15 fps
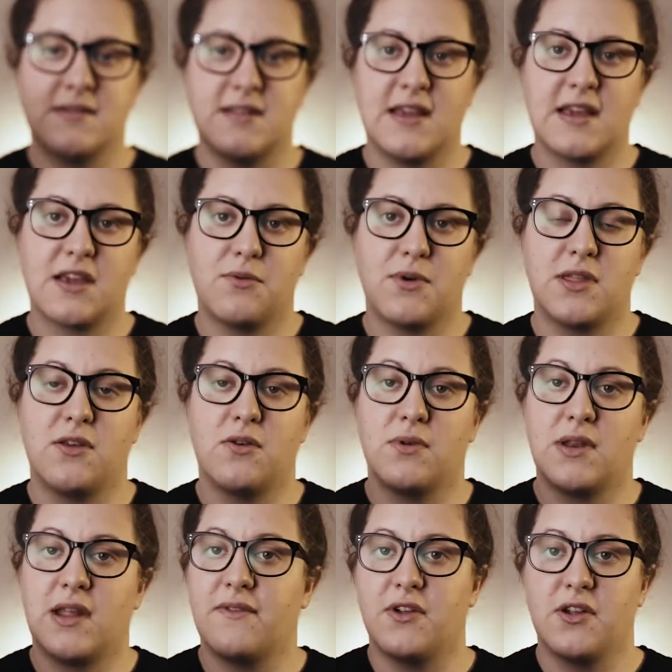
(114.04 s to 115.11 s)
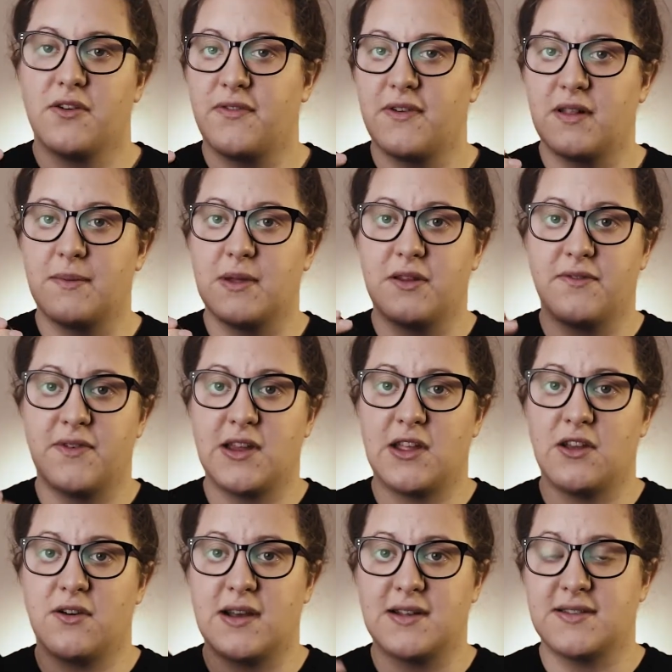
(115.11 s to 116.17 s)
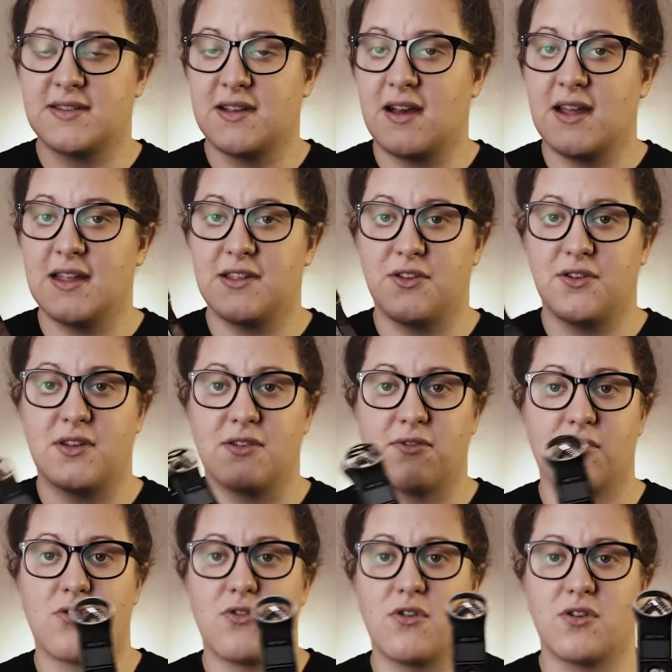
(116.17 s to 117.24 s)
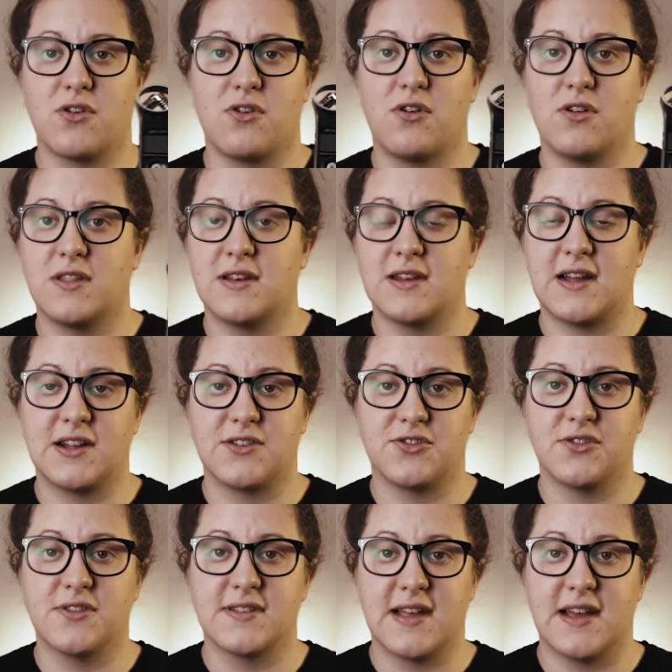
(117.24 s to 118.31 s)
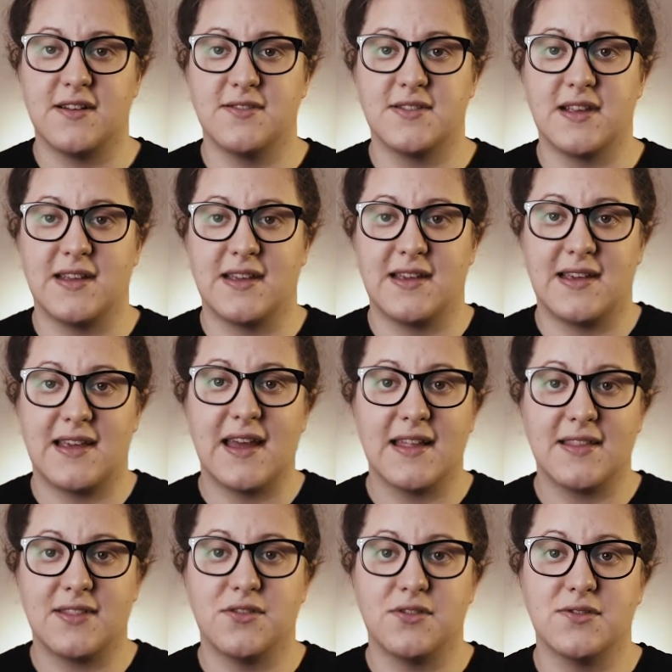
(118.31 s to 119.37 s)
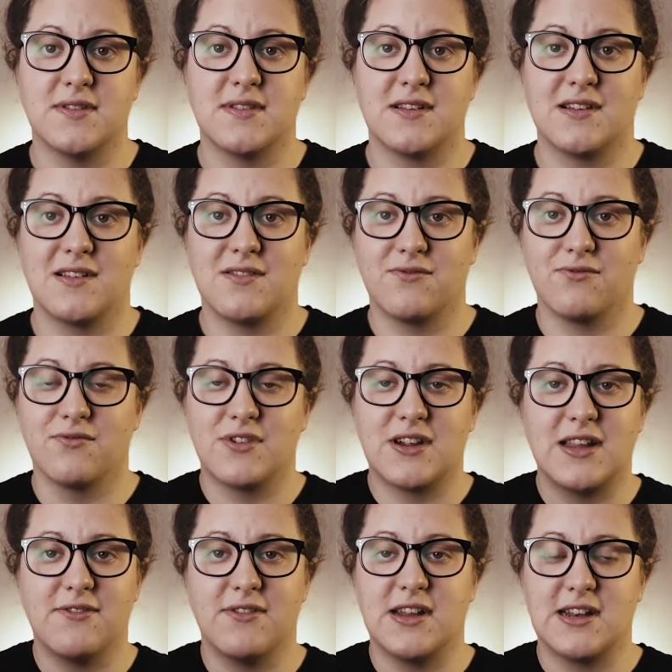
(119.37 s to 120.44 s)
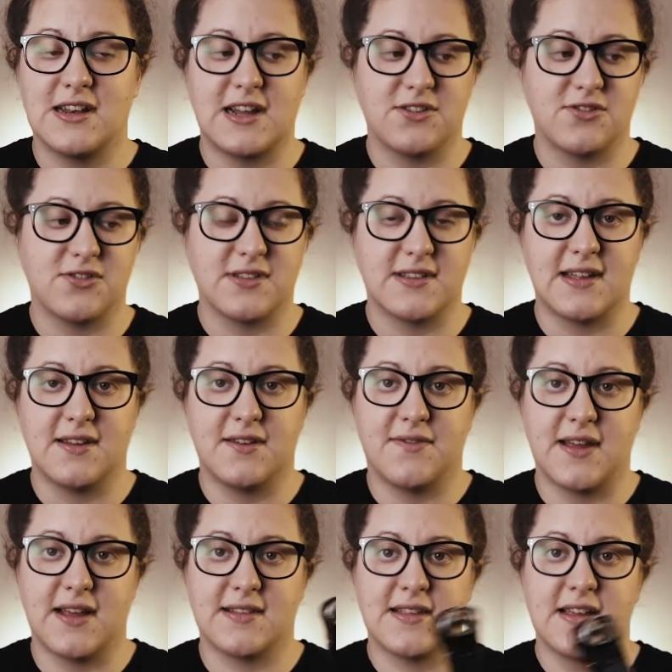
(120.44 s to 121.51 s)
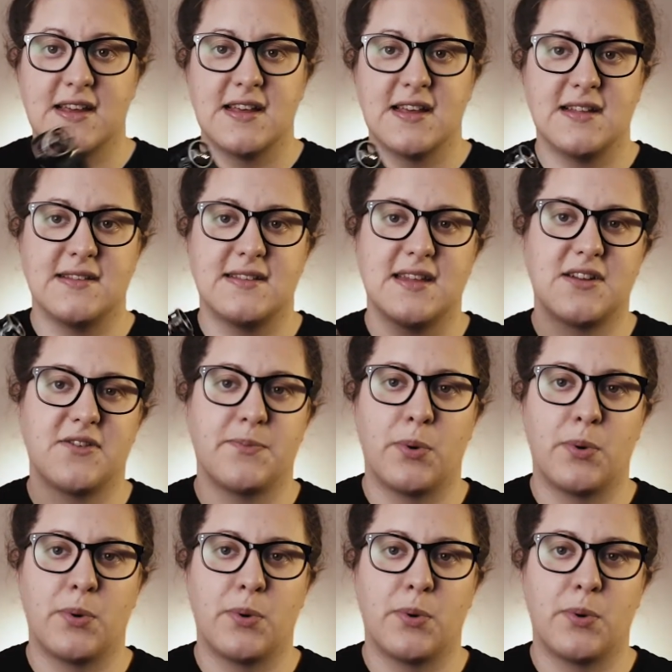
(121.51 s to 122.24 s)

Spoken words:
Take it with you whenever you're filming a video outside. You can record all the natural sounds and get those really natural sound effects instead of